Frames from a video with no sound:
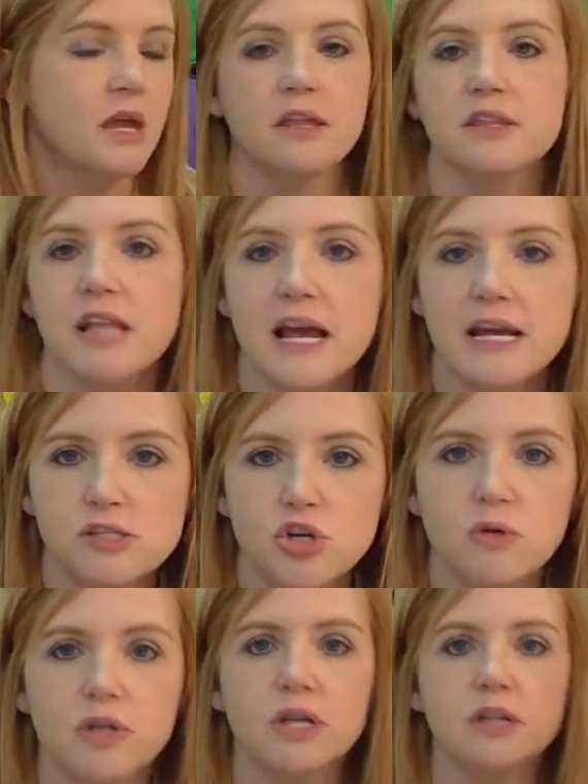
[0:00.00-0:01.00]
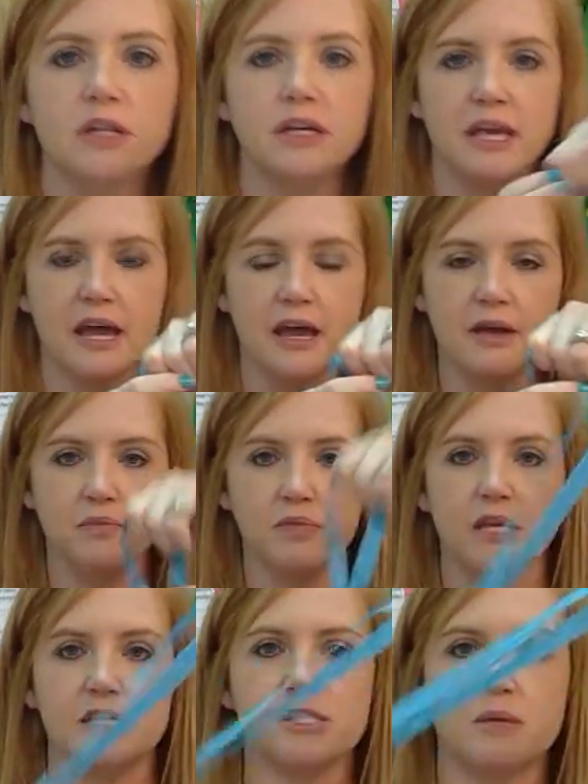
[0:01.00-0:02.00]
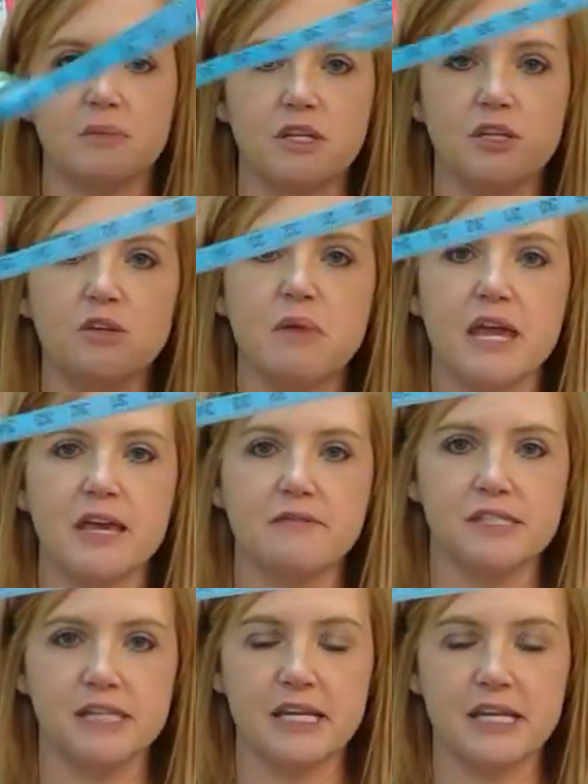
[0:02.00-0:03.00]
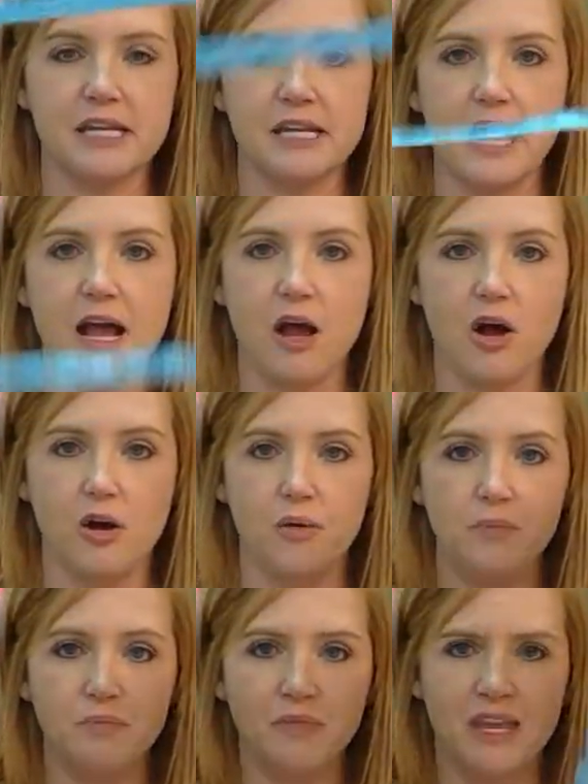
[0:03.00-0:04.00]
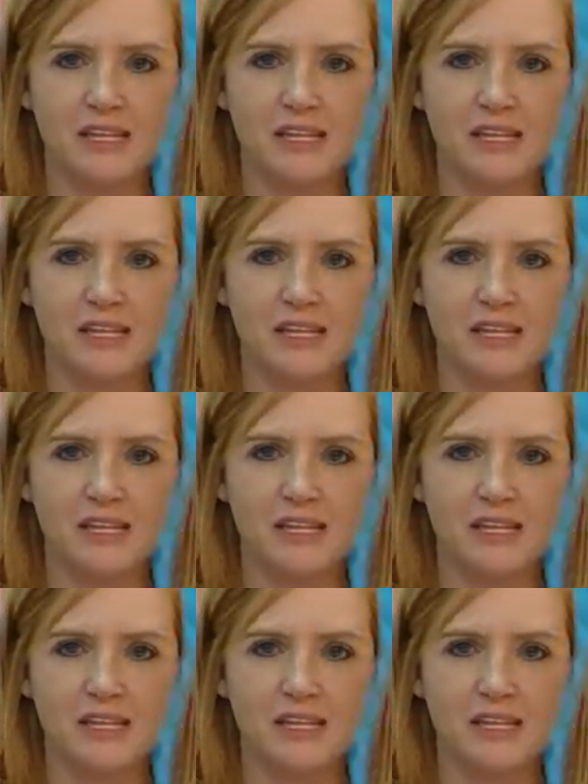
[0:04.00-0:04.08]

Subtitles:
The last tool we're going to look at is something you may have seen at home.